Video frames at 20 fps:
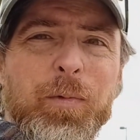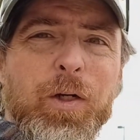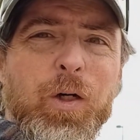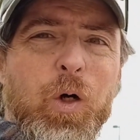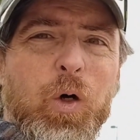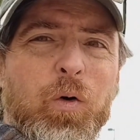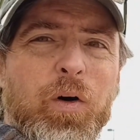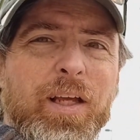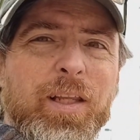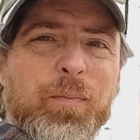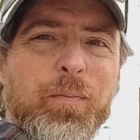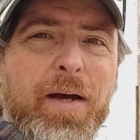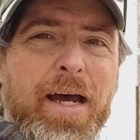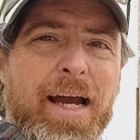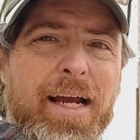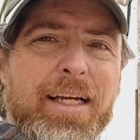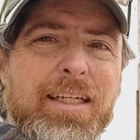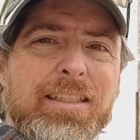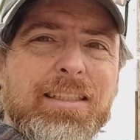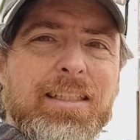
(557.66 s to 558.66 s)
go around the
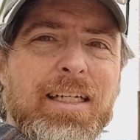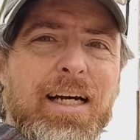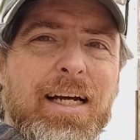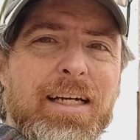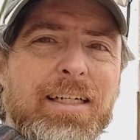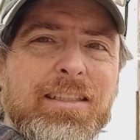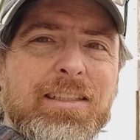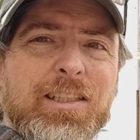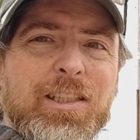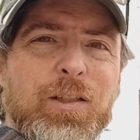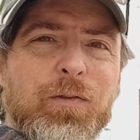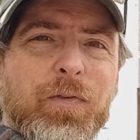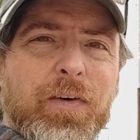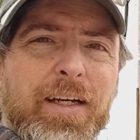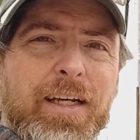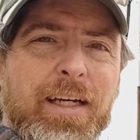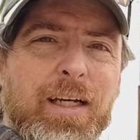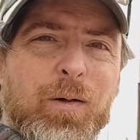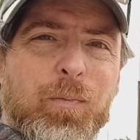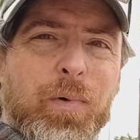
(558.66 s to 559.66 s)
back side and see if I
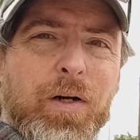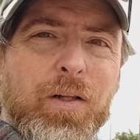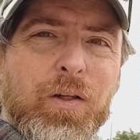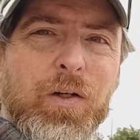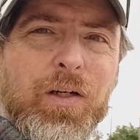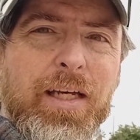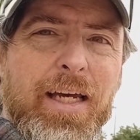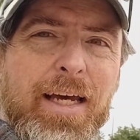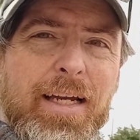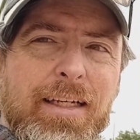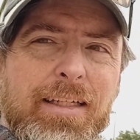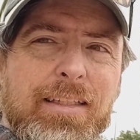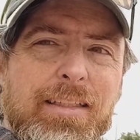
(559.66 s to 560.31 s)
can get a better look at it.